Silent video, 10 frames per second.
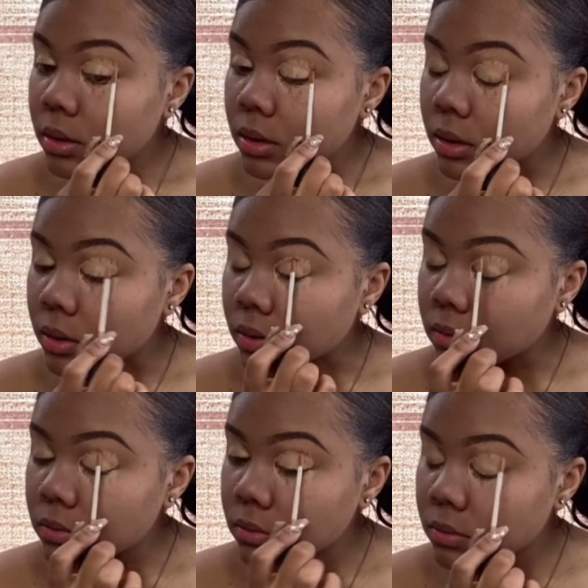you know,
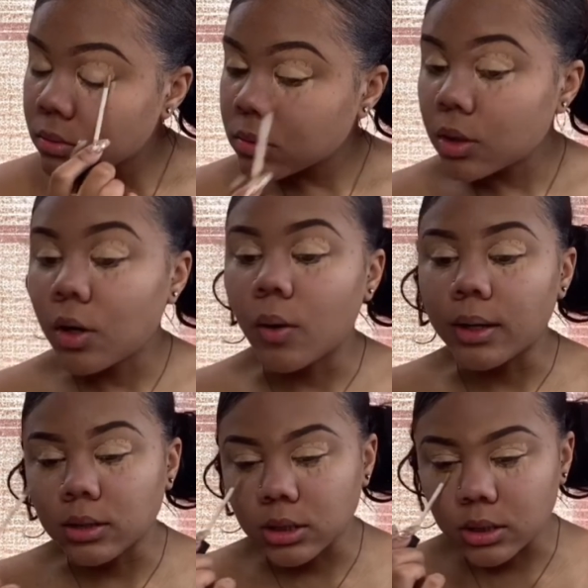go
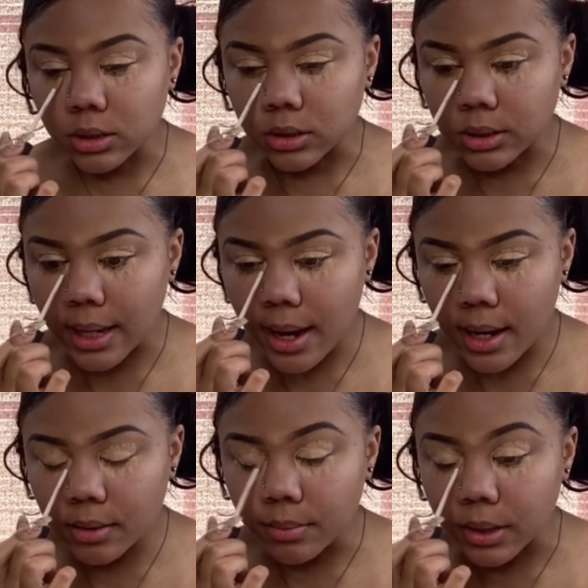in just a
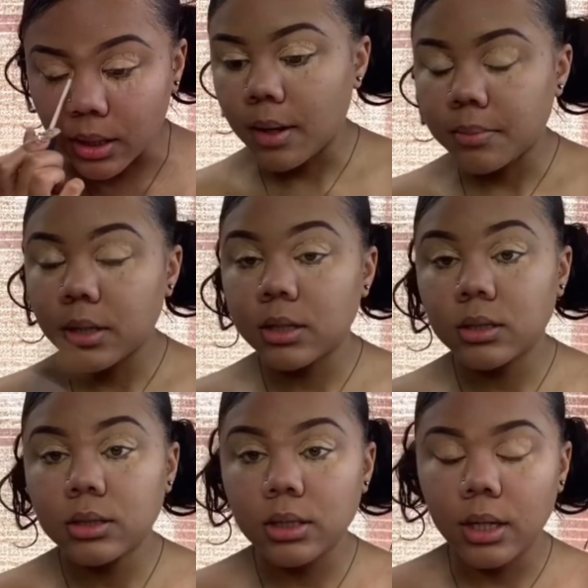tad bit. I'm gonna
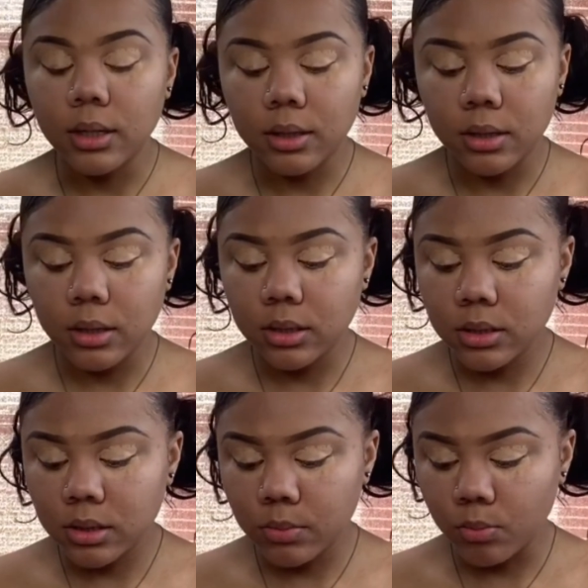take
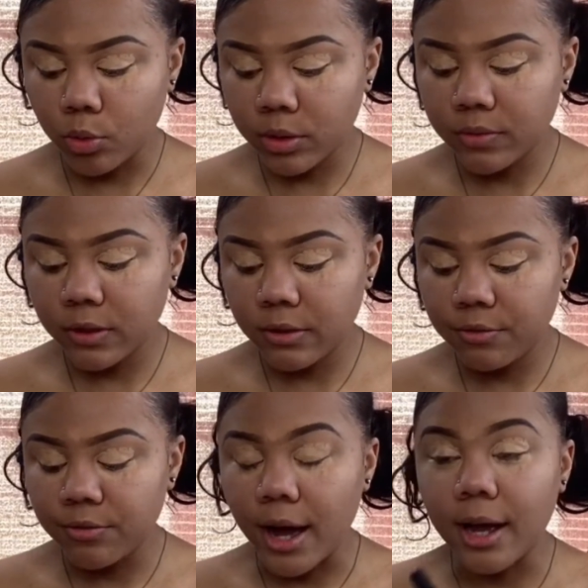this Morphe
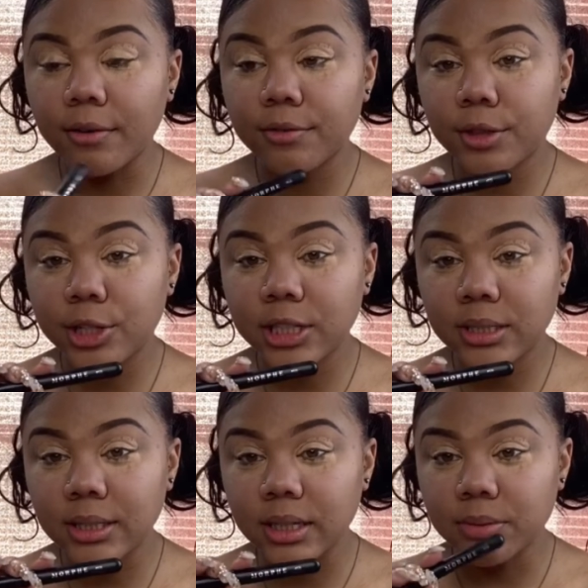
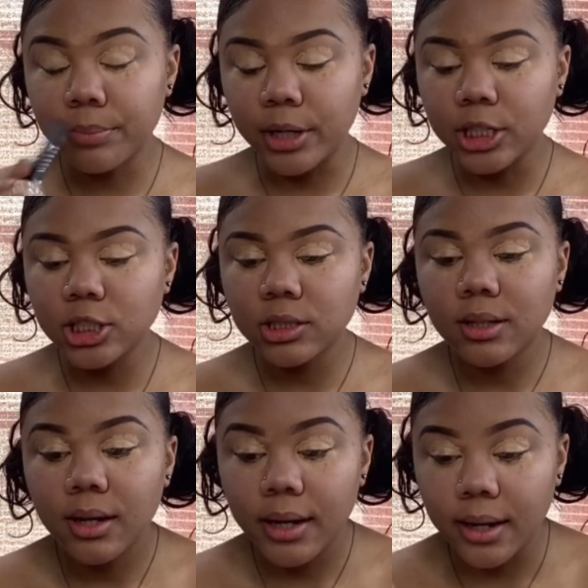536 brush,
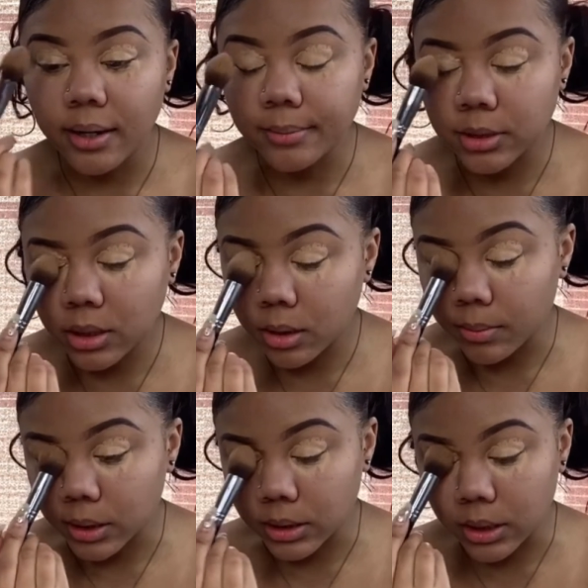and I'm just gonna
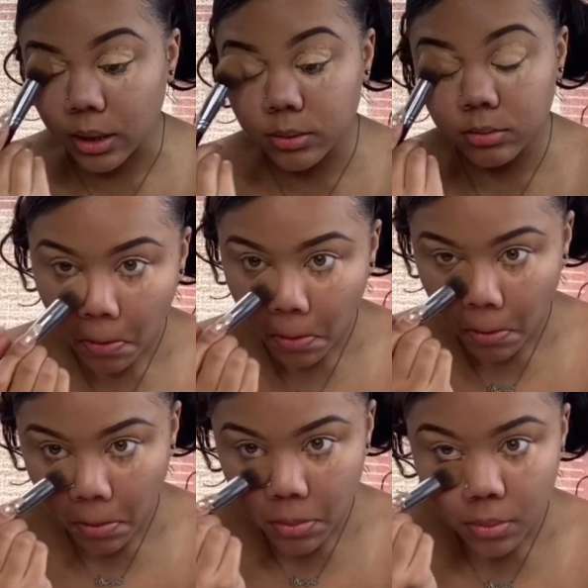blend it out.
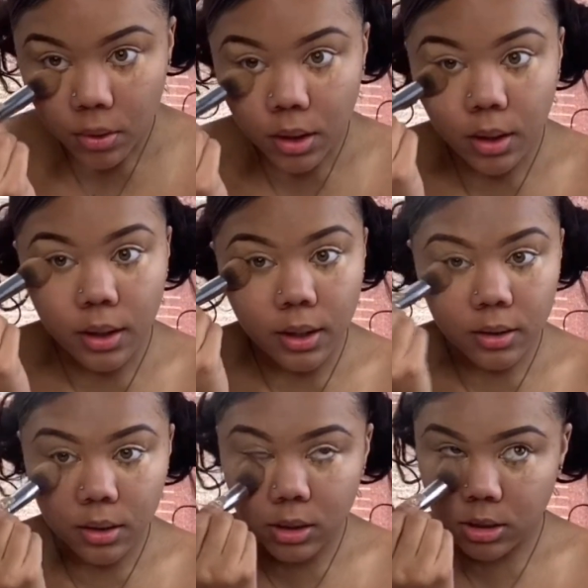
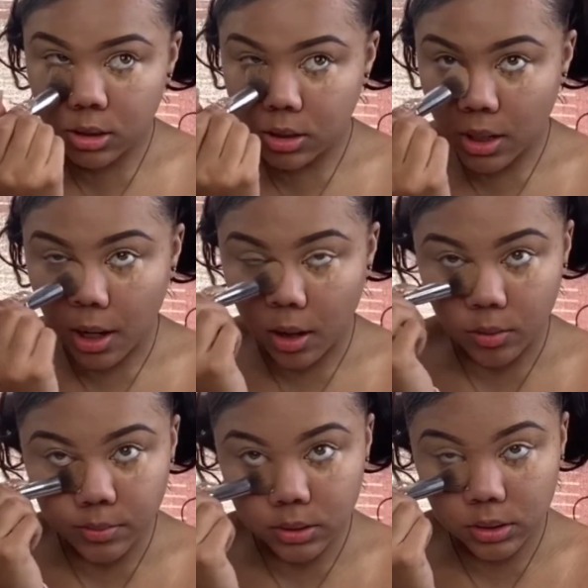And this just
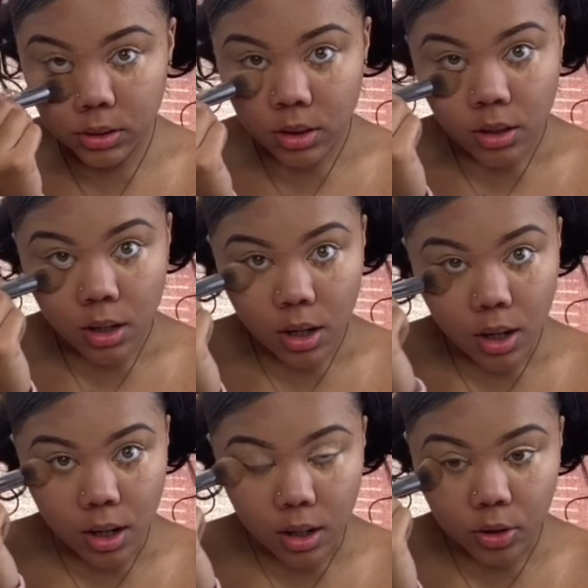helps
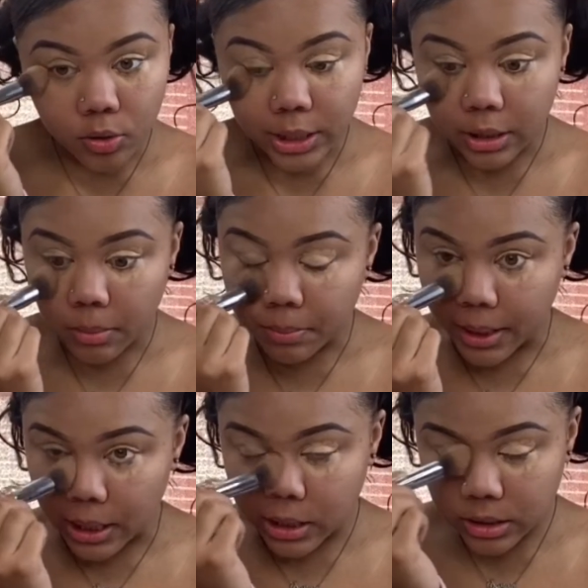create a
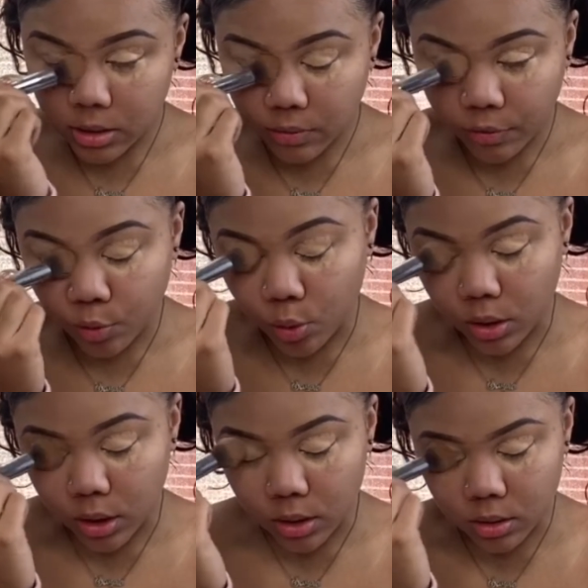base
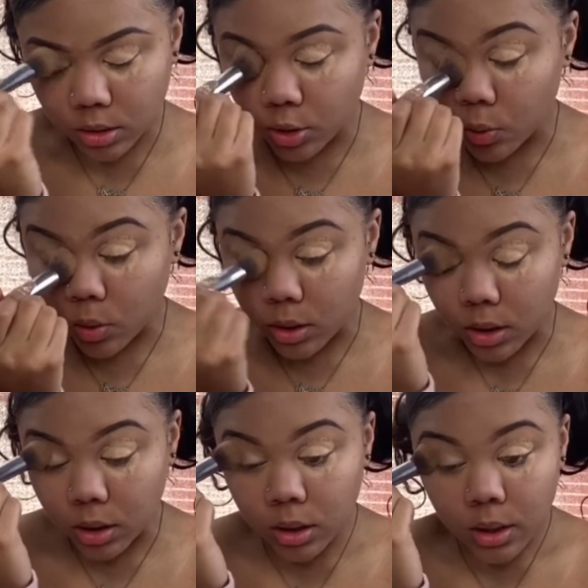for
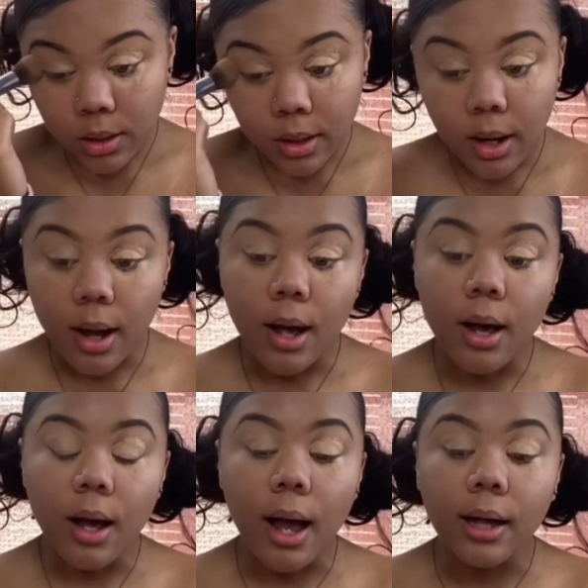your
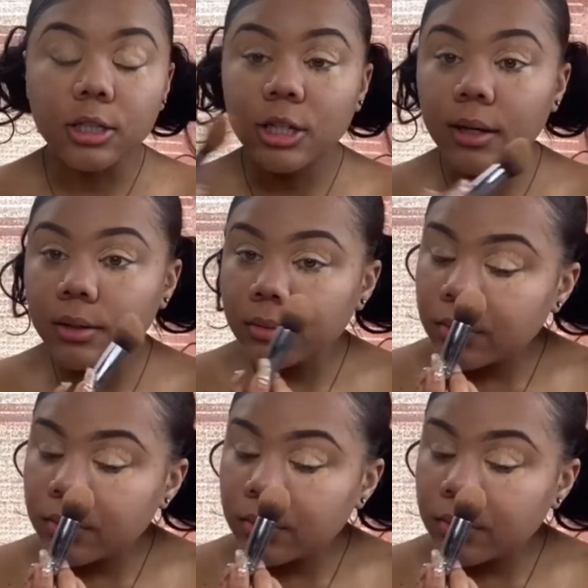eyeshadow,